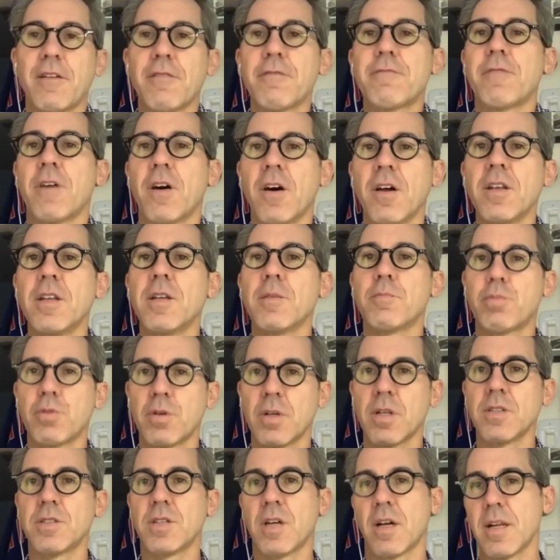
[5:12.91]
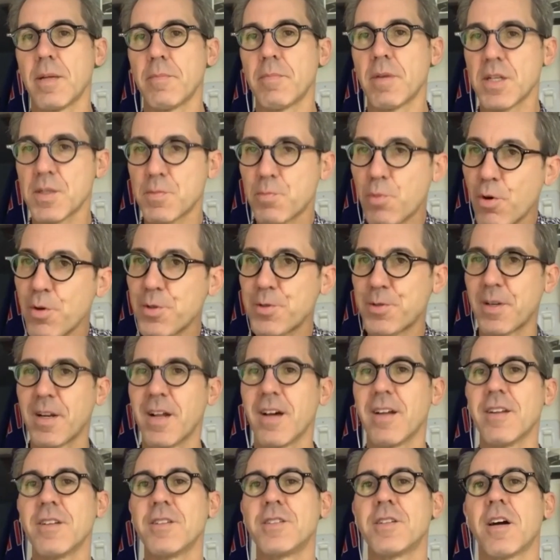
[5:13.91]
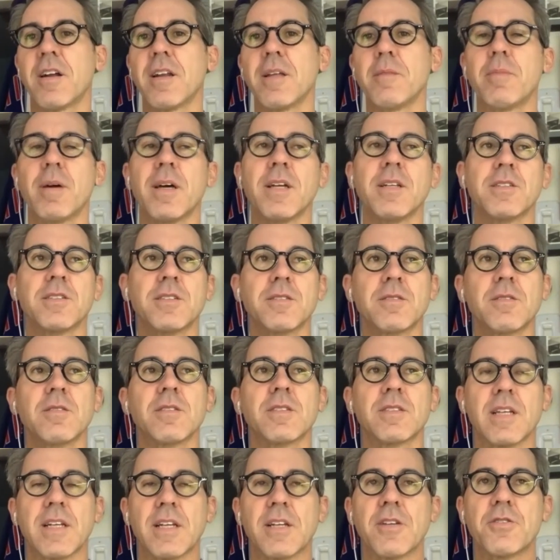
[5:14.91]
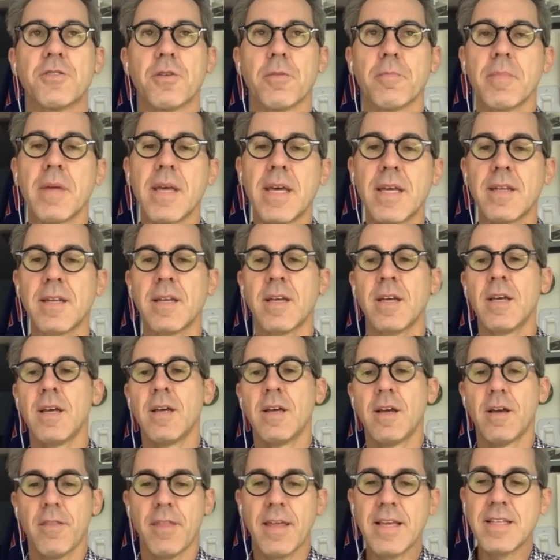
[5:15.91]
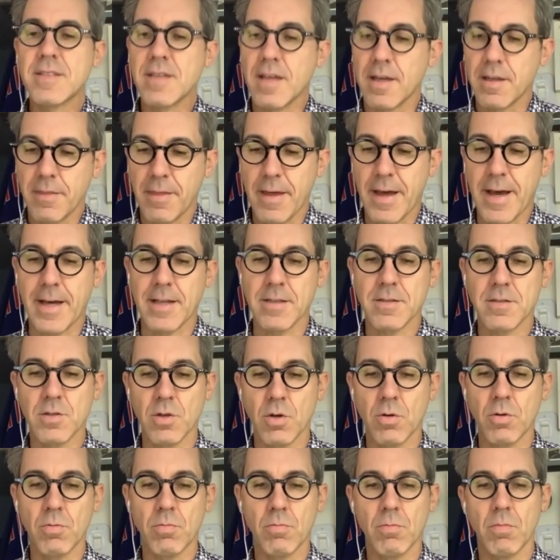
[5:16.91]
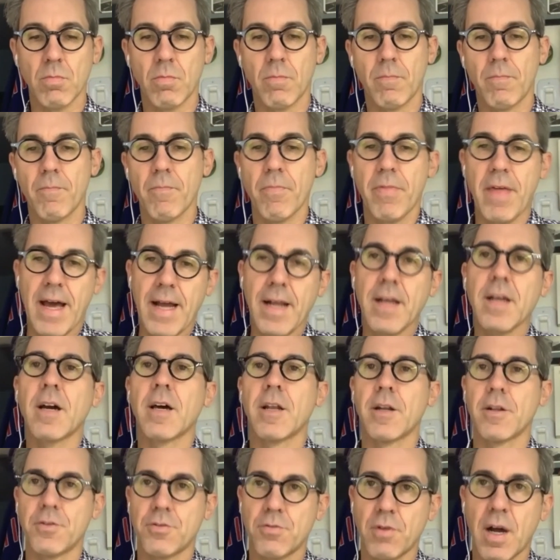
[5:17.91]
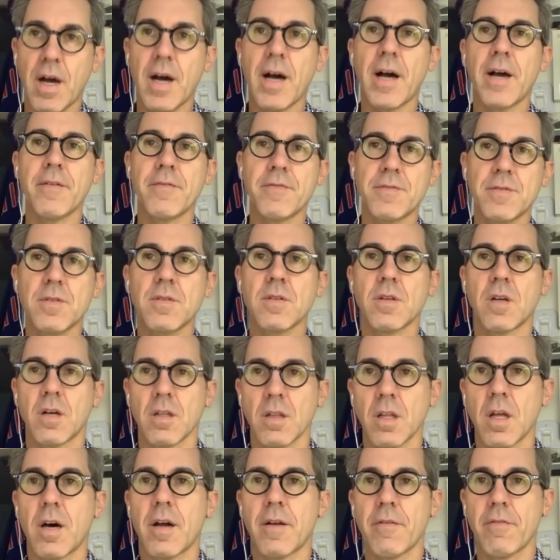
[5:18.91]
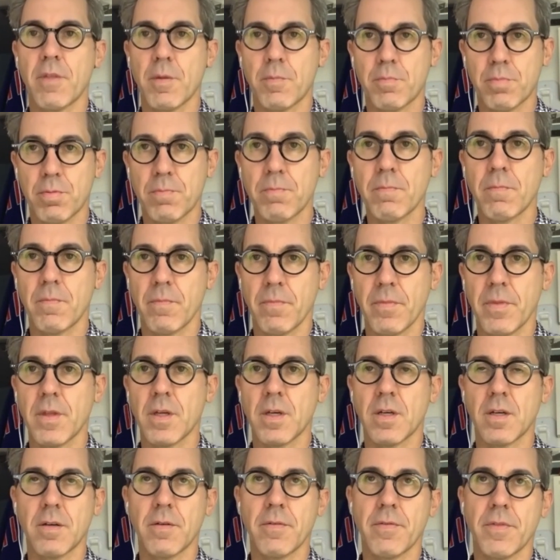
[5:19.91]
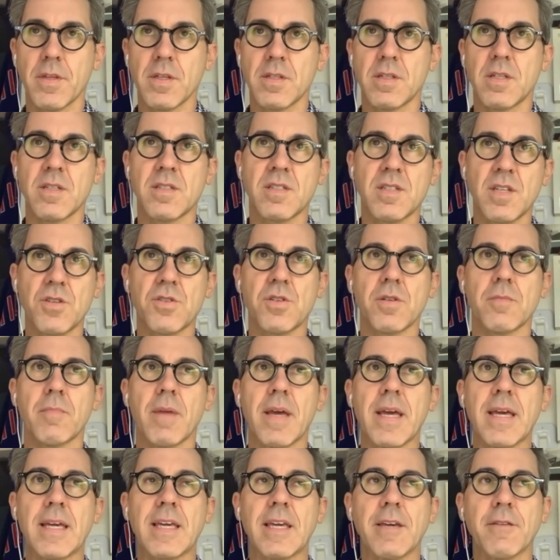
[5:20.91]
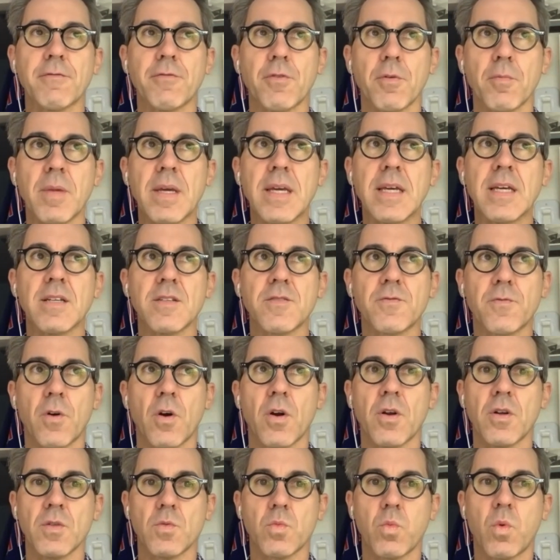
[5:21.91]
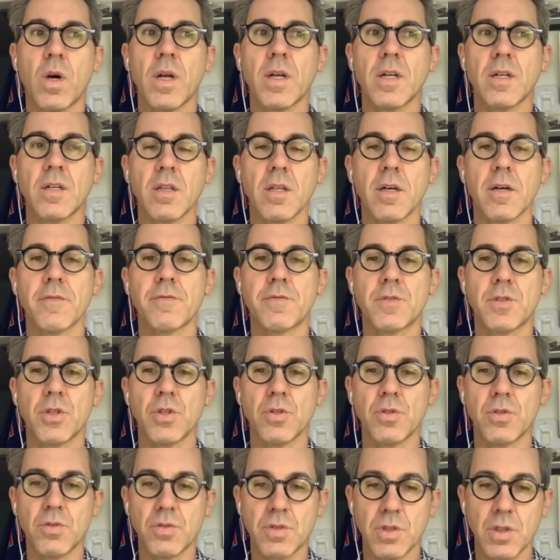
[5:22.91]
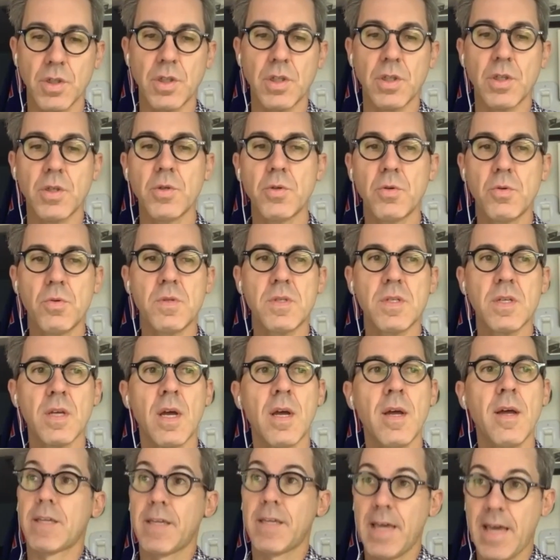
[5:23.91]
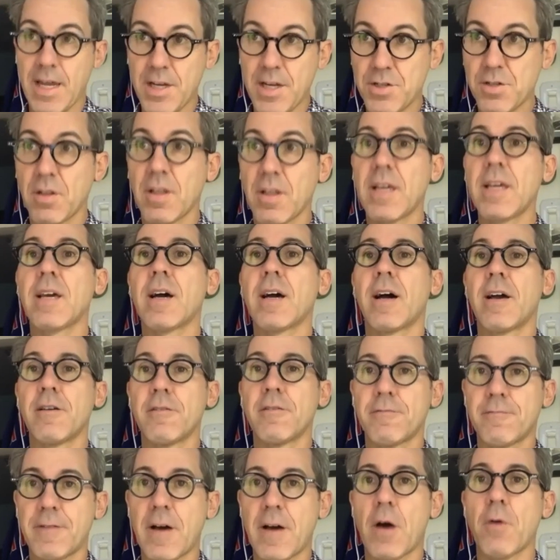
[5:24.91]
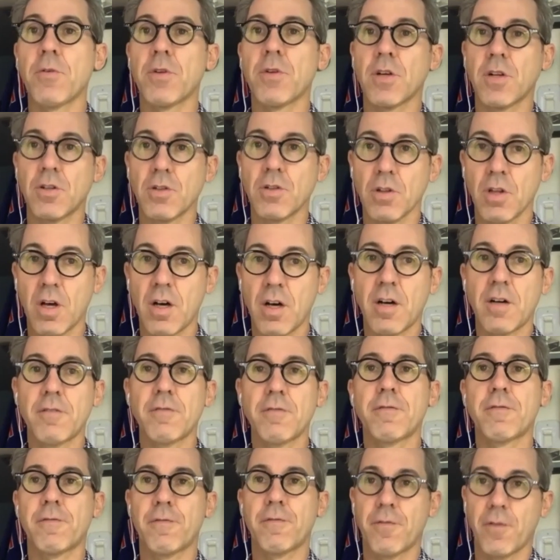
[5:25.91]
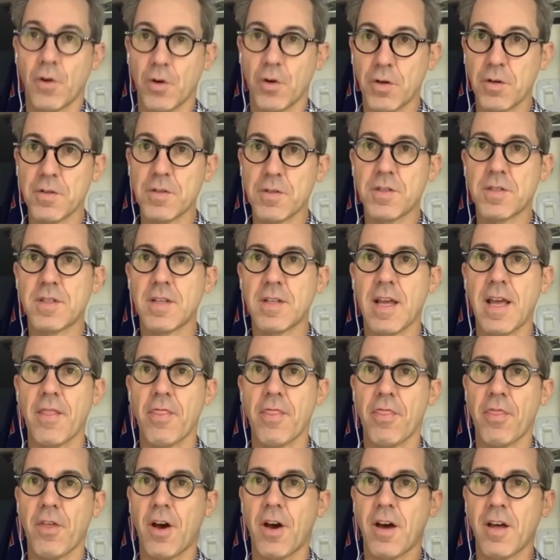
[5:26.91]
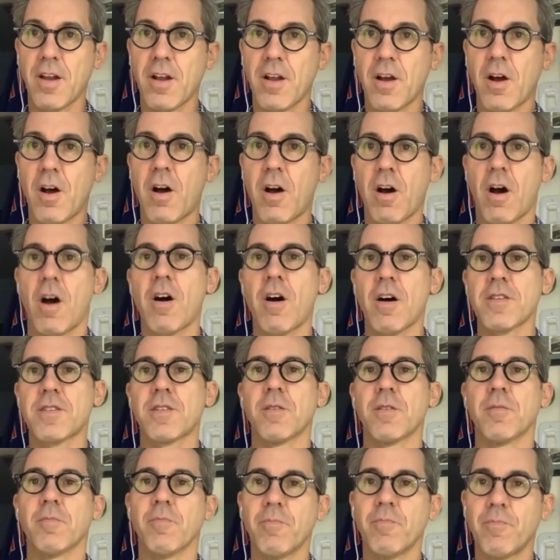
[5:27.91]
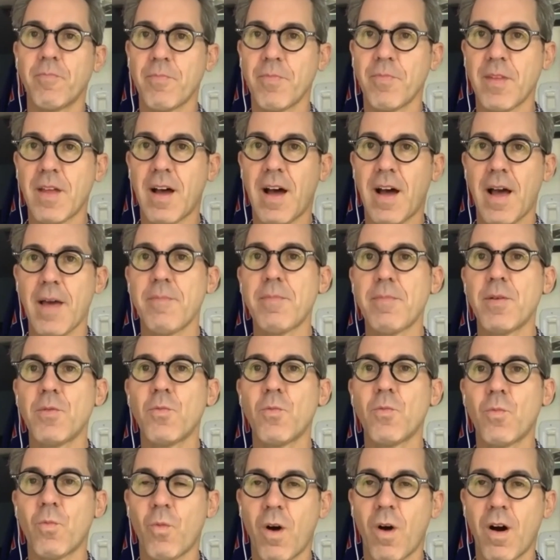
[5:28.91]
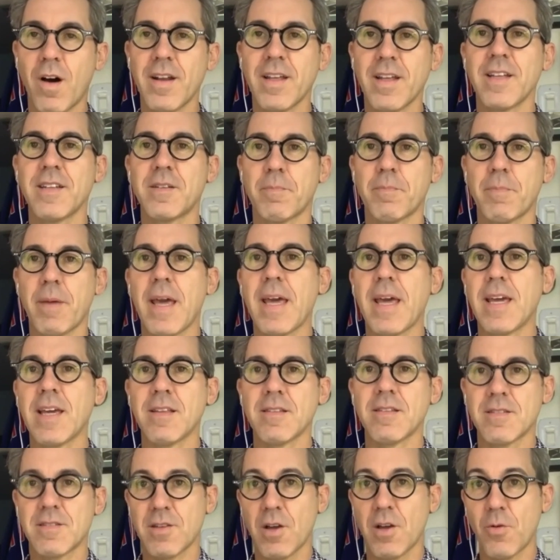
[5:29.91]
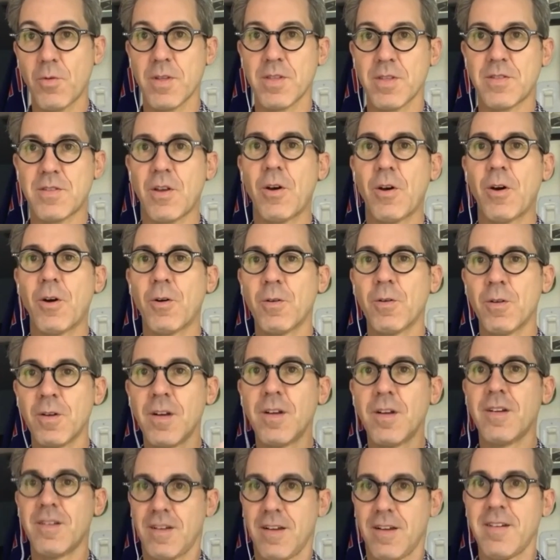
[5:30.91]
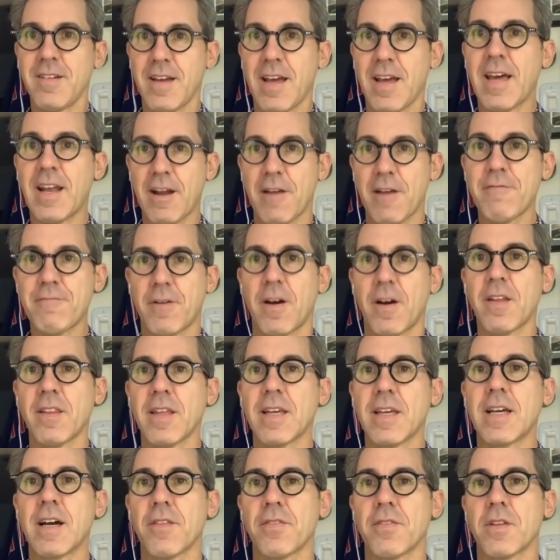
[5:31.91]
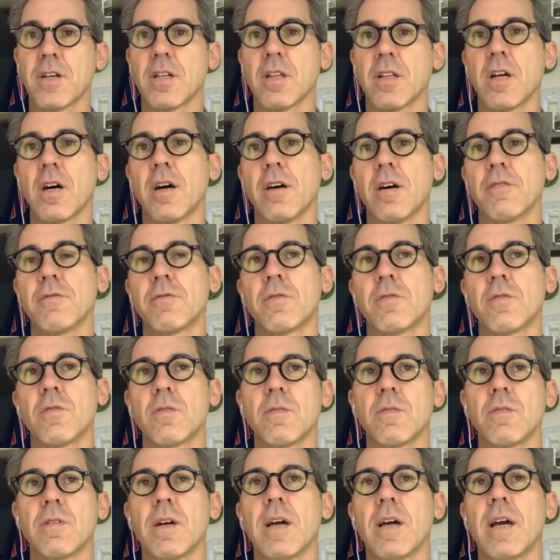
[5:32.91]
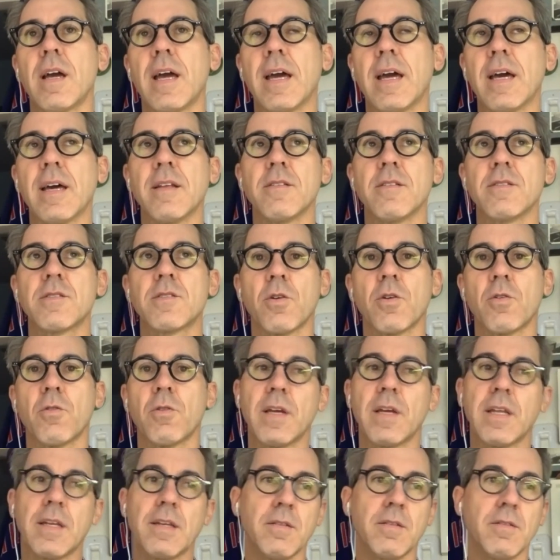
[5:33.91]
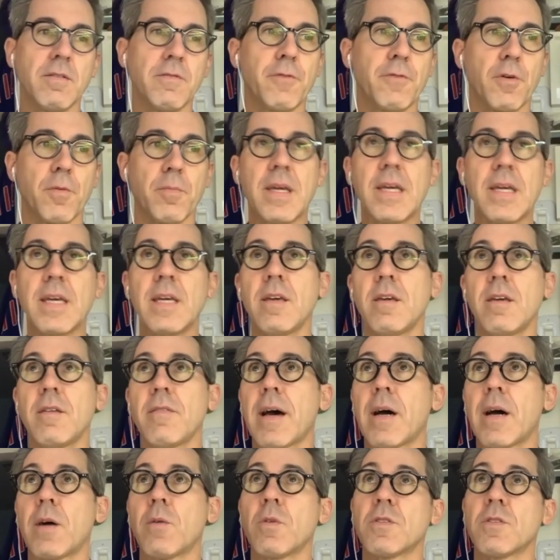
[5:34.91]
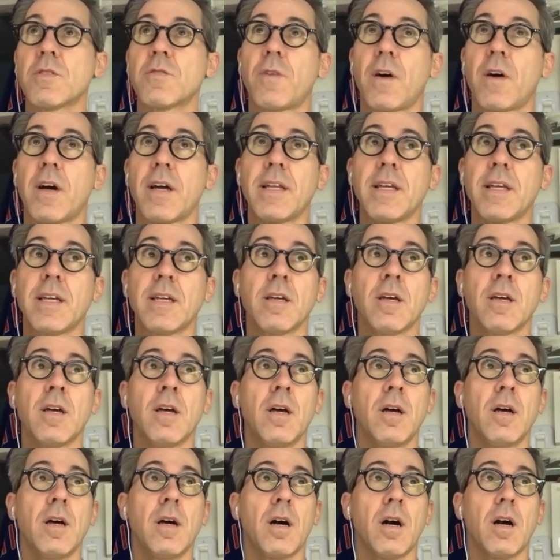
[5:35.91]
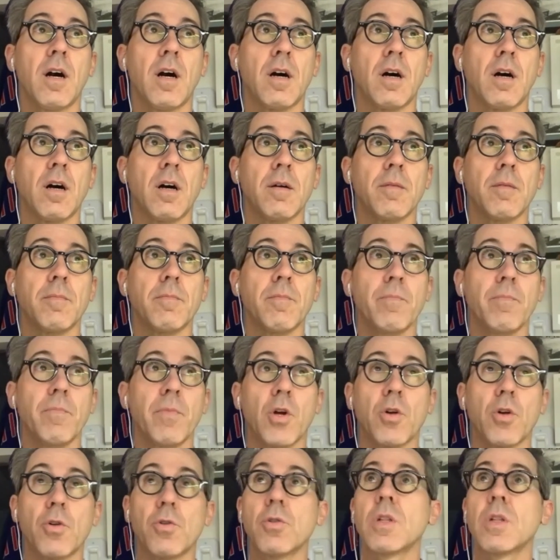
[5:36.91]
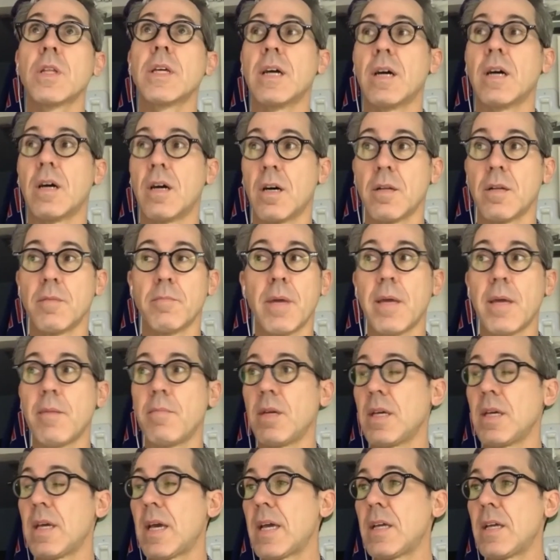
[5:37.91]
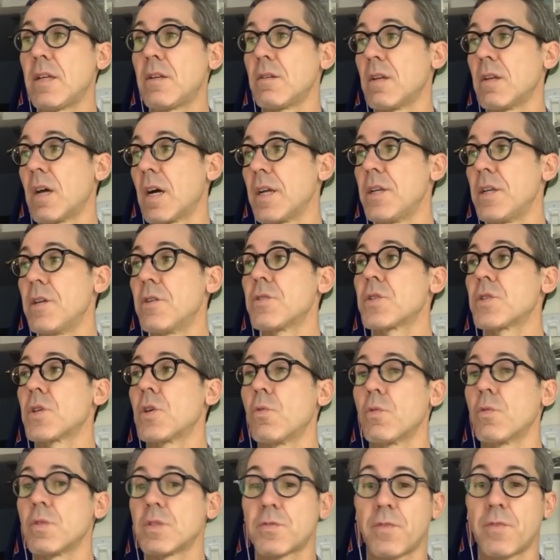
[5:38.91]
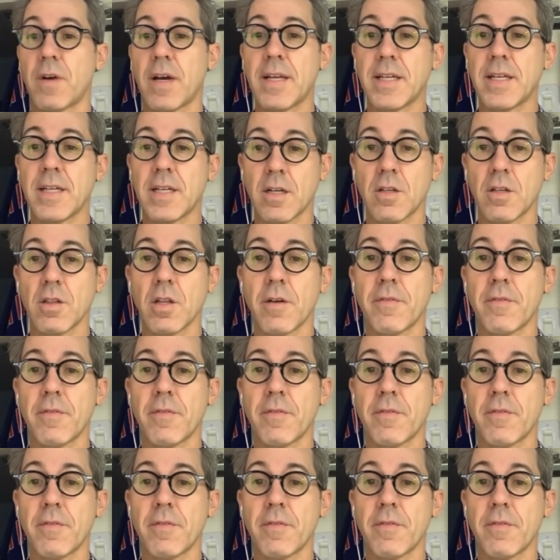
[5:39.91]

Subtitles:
kind of fun to put a Johnny Bench portrait on a Johnny Bench signature mitt, things like that. So that kind of drives a lot of the decision-making for me as far as what glove to use. Occasionally I have found a glove first and thought, awesome, I've been wanting to paint so-and-so and I finally got the glove. And so in, for me, that was finding, early on, maybe 8-9 years ago, was finding a